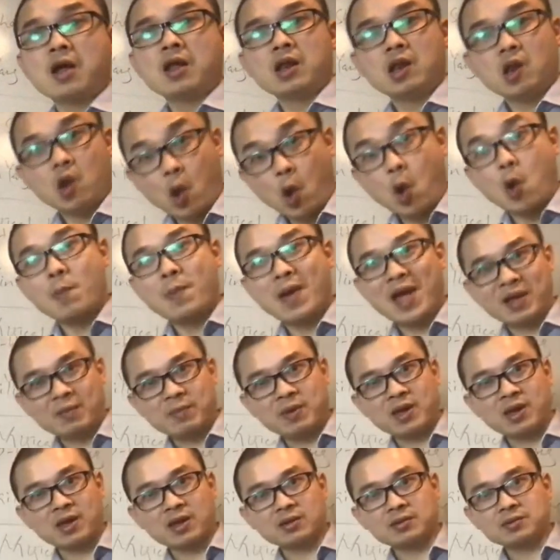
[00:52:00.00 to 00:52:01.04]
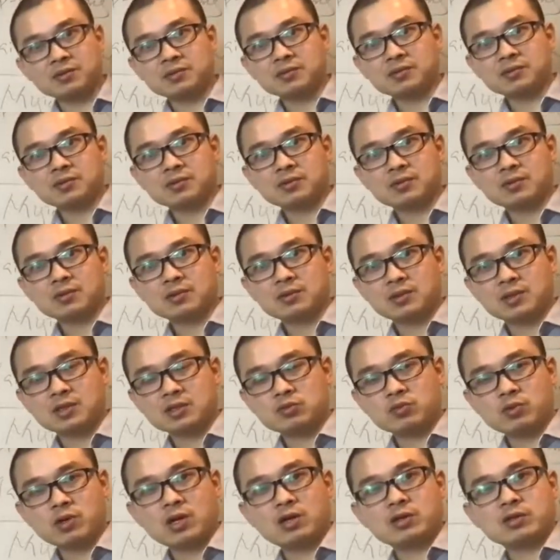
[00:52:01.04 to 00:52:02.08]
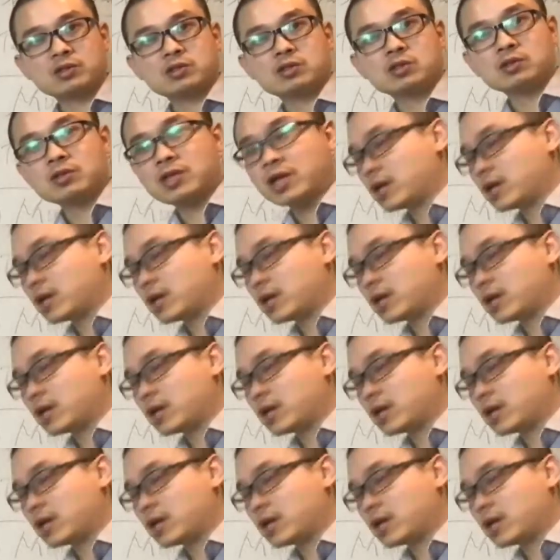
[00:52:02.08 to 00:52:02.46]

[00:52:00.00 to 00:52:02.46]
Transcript: Lower back pain as well. So that